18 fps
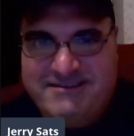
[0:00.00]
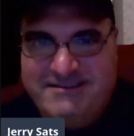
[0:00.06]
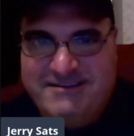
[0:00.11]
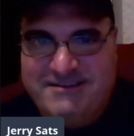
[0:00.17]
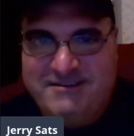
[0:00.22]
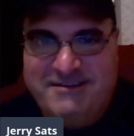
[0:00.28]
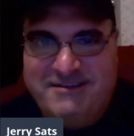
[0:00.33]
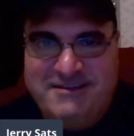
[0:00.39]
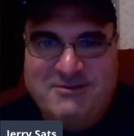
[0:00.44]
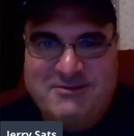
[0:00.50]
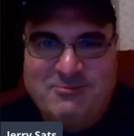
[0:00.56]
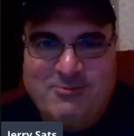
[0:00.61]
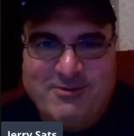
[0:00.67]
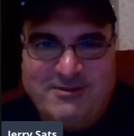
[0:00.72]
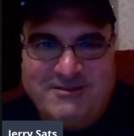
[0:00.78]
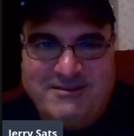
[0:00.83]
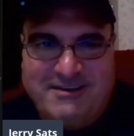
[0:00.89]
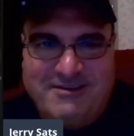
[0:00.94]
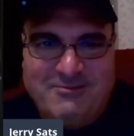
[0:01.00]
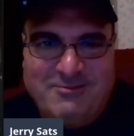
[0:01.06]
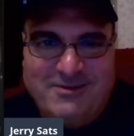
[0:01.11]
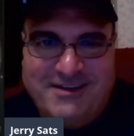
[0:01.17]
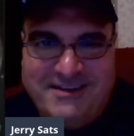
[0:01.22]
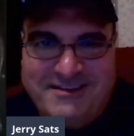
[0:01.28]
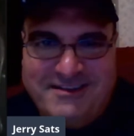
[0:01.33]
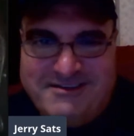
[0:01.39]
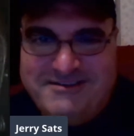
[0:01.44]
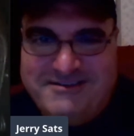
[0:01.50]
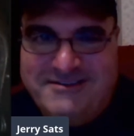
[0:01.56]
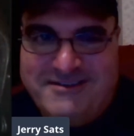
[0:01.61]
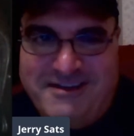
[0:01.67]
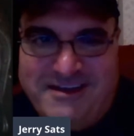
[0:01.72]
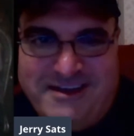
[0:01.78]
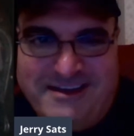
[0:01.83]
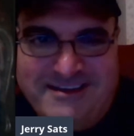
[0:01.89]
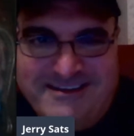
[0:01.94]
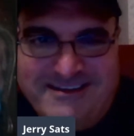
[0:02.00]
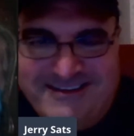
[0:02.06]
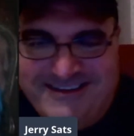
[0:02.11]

he'll let the world know what he looks like